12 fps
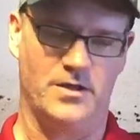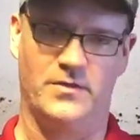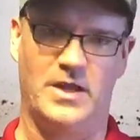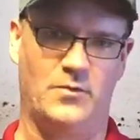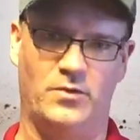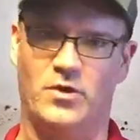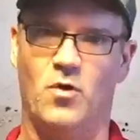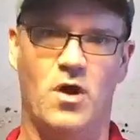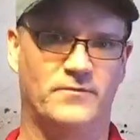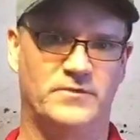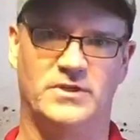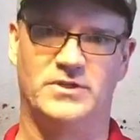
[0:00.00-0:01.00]
They would go
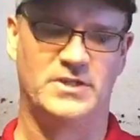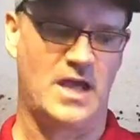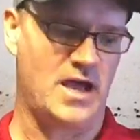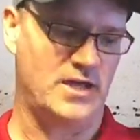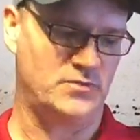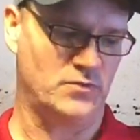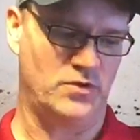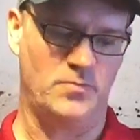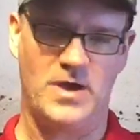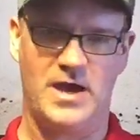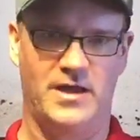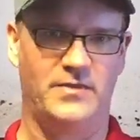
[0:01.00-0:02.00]
off to the sides really
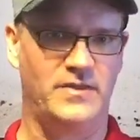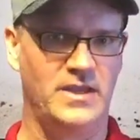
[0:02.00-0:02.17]
bad.